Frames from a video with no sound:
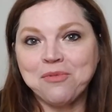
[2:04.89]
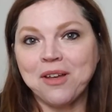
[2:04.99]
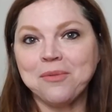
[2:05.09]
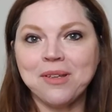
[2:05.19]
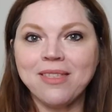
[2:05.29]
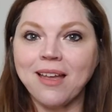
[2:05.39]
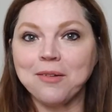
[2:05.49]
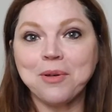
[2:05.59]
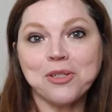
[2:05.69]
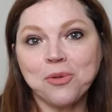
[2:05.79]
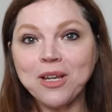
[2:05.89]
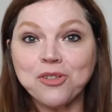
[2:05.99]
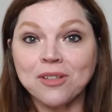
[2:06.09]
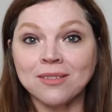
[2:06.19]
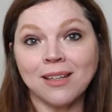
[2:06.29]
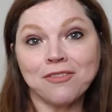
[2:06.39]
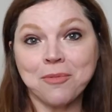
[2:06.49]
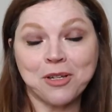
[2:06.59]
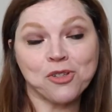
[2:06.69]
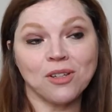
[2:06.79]
fun with that punctuation
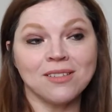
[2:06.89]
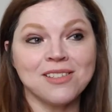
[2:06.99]
information.